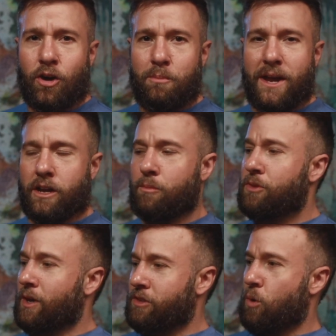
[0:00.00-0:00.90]
Making them
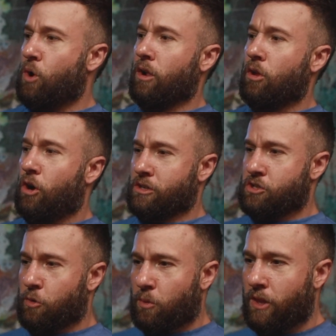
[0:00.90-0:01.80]
think they want a
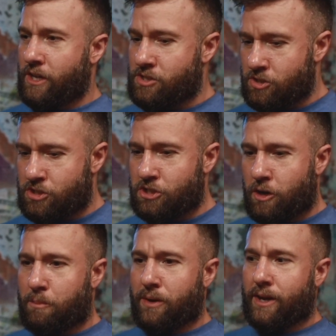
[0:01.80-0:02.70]
long-term
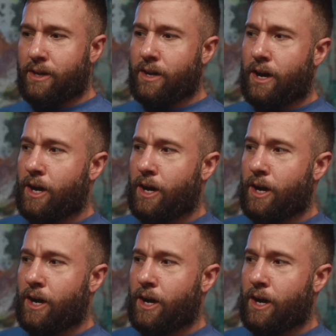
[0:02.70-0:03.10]
relationship and,